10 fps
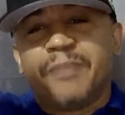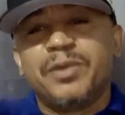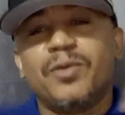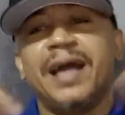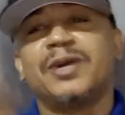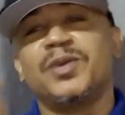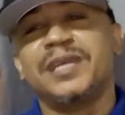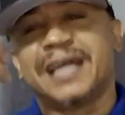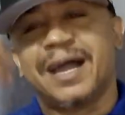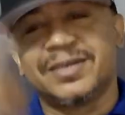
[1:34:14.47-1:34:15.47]
Meanwhile, it
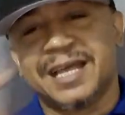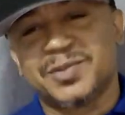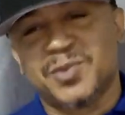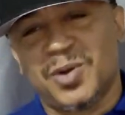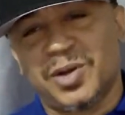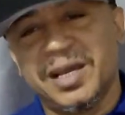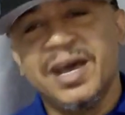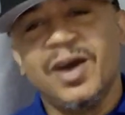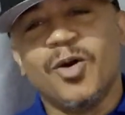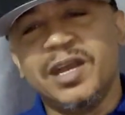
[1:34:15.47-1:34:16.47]
only counts as 1.
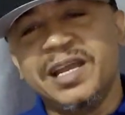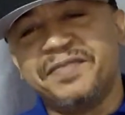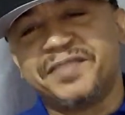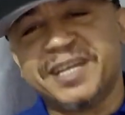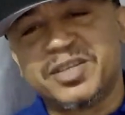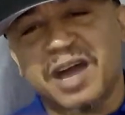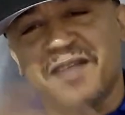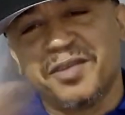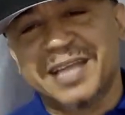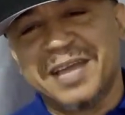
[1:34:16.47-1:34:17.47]
Olive Treat, you have
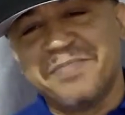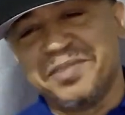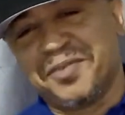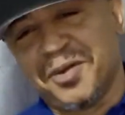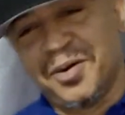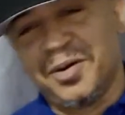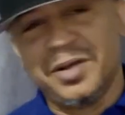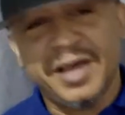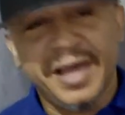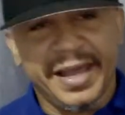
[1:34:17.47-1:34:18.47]
voted before.
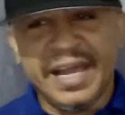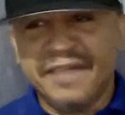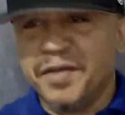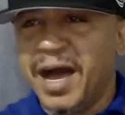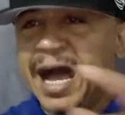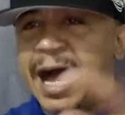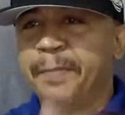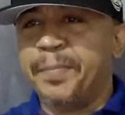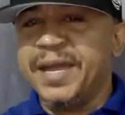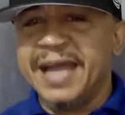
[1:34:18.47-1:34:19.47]
If you are
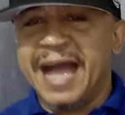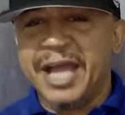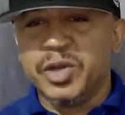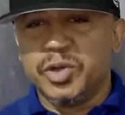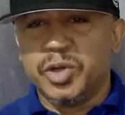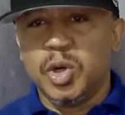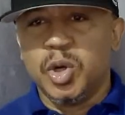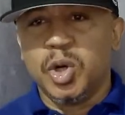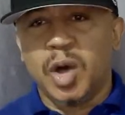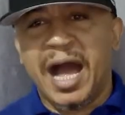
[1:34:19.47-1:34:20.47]
happy and you
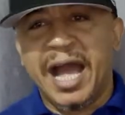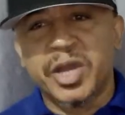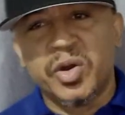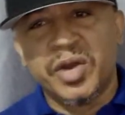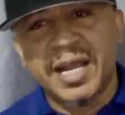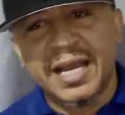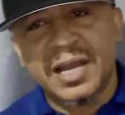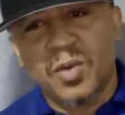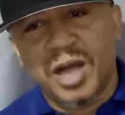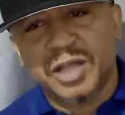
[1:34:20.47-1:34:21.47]
know and you really
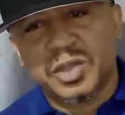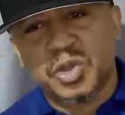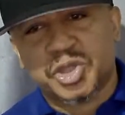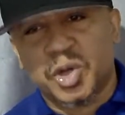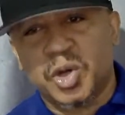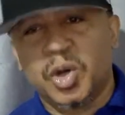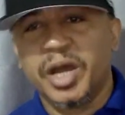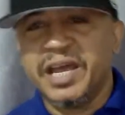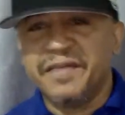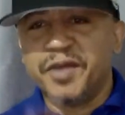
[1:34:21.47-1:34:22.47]
want to show,
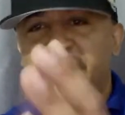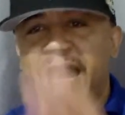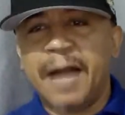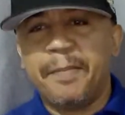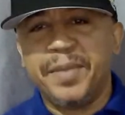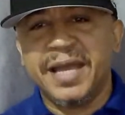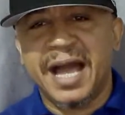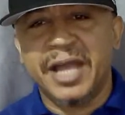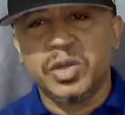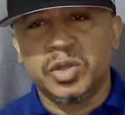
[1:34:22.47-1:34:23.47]
if you are happy
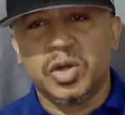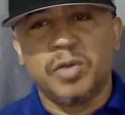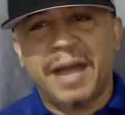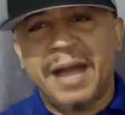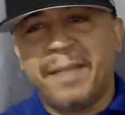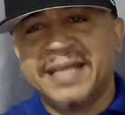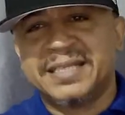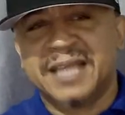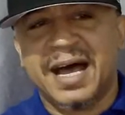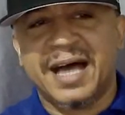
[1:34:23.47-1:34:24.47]
and you know by my
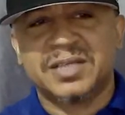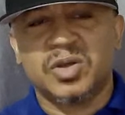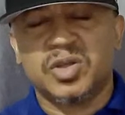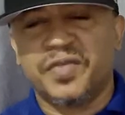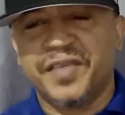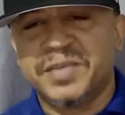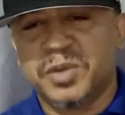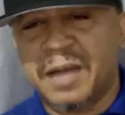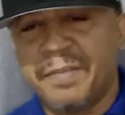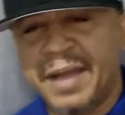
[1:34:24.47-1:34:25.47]
stars, go to
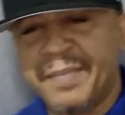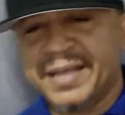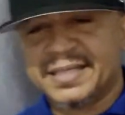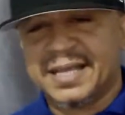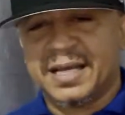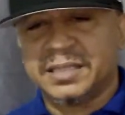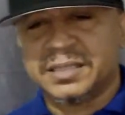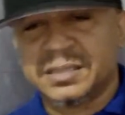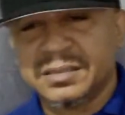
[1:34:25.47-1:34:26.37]
Facebook and buy my stars.